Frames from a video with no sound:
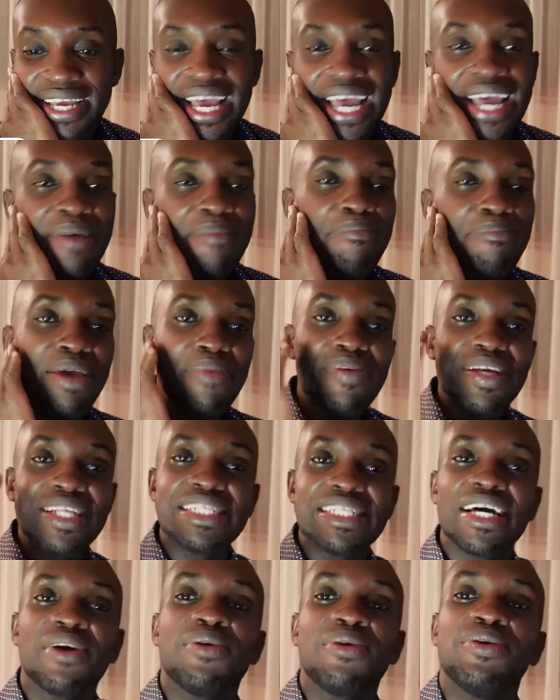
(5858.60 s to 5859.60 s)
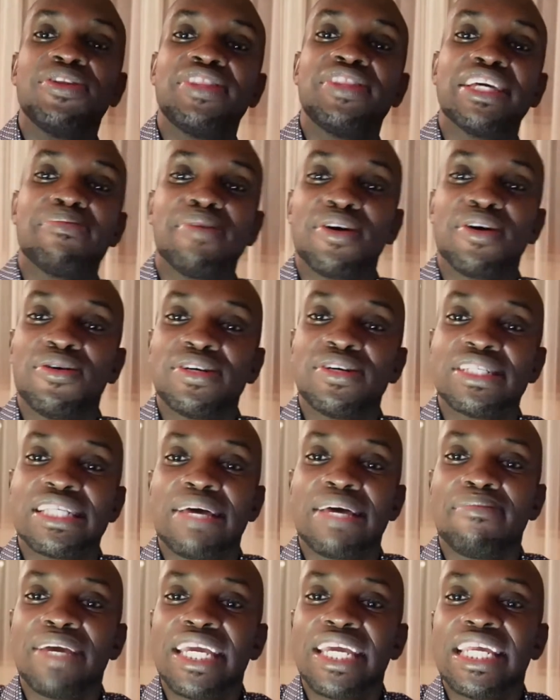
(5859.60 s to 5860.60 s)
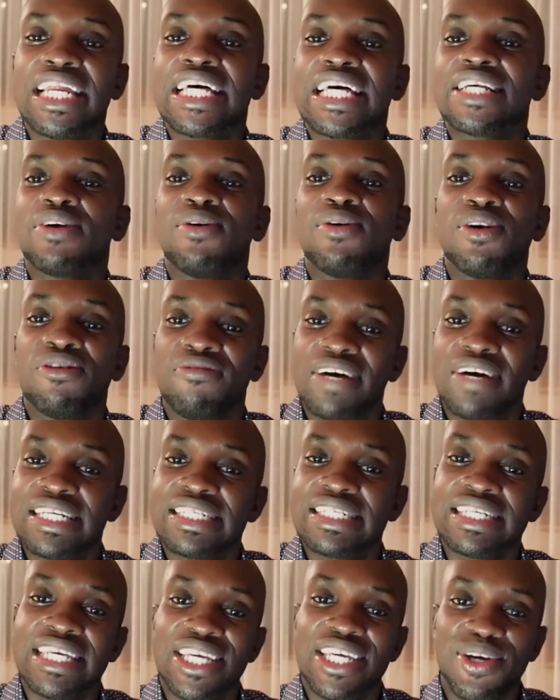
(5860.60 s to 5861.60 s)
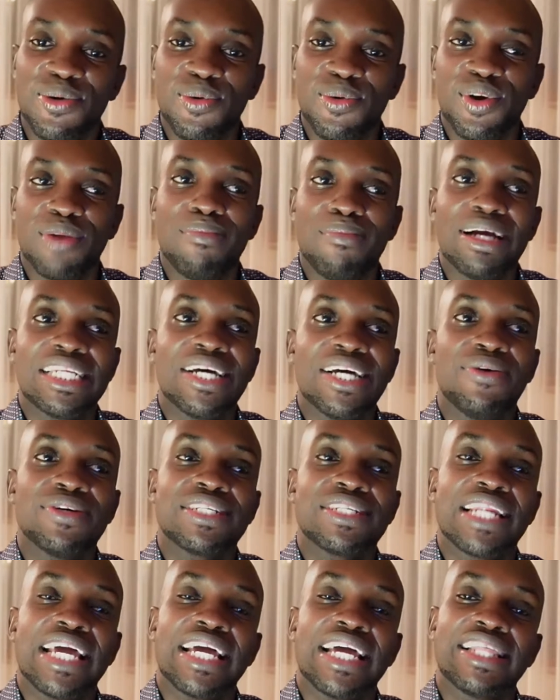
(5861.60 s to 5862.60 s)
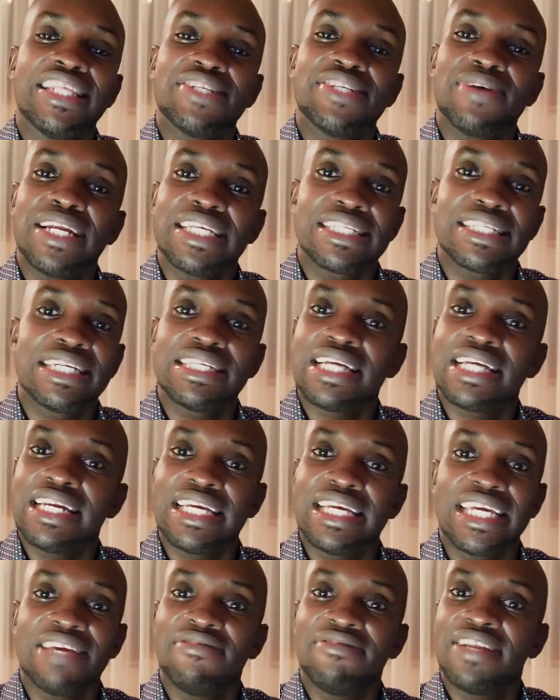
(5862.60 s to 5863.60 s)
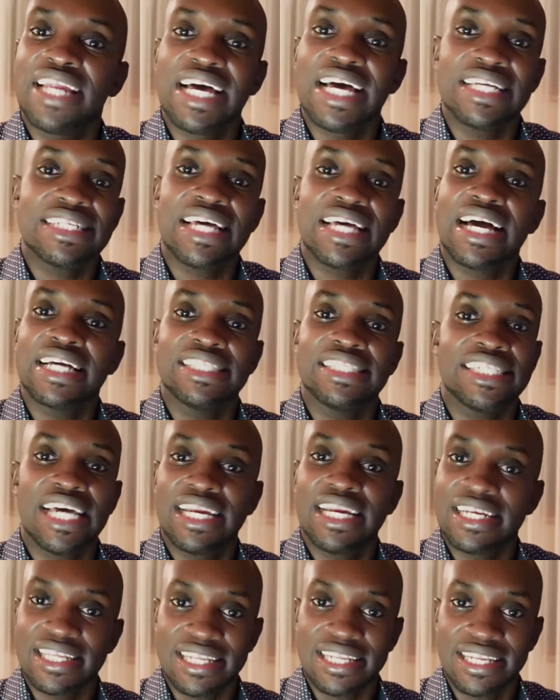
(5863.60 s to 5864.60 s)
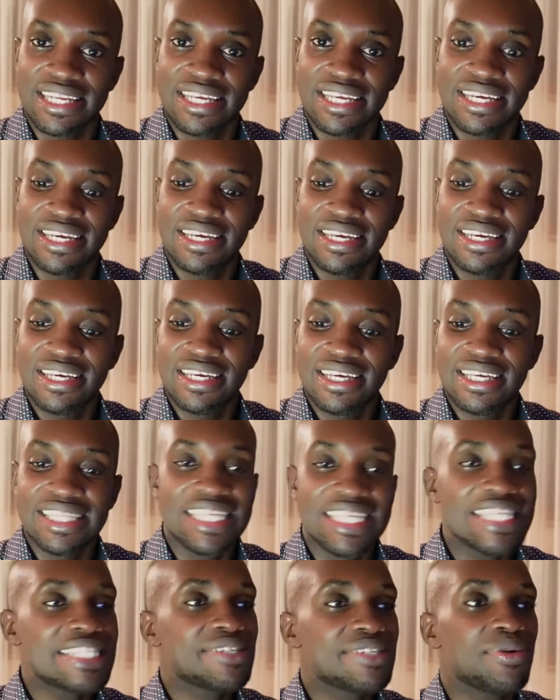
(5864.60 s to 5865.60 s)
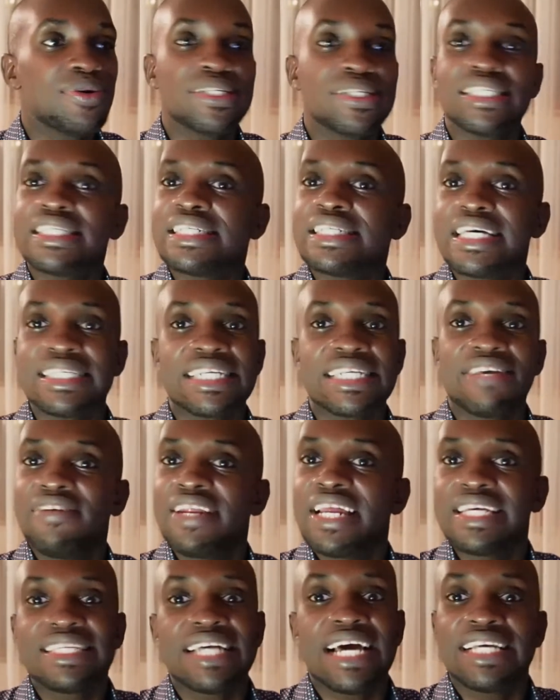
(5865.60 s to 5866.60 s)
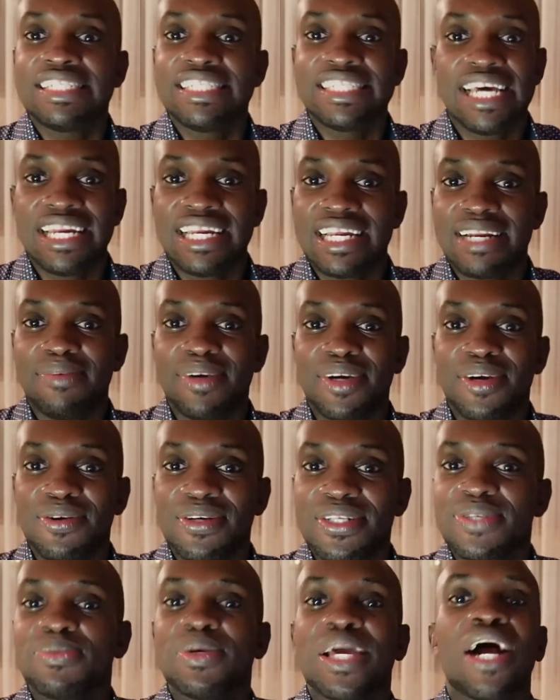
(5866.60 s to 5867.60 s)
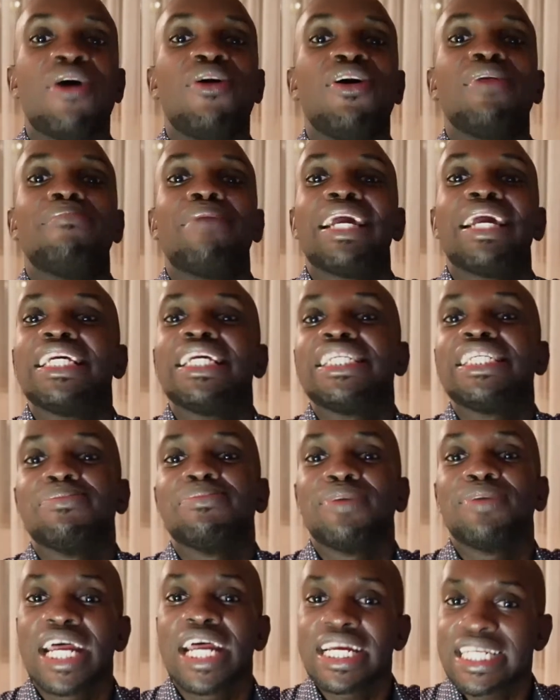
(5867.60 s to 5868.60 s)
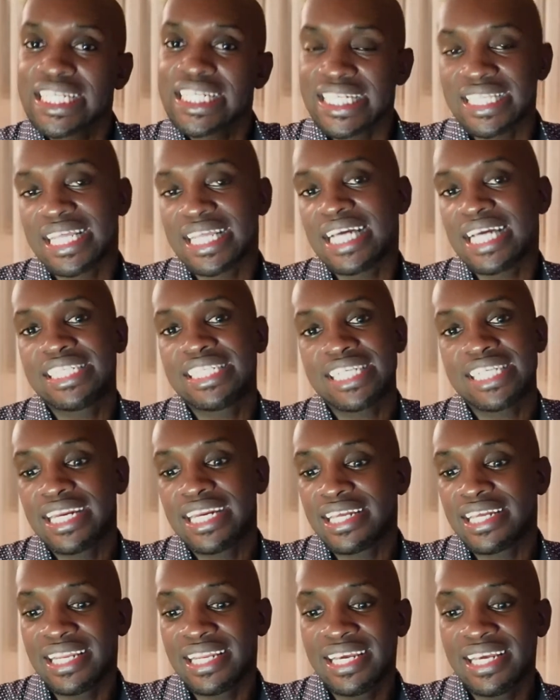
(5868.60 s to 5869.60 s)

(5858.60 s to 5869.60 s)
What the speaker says: Maybe it's a good thing because they're making all of us equal. But I was like, this one is literally giving us her channel. This host is just giving us her channel because we are all managing moderators in that channel.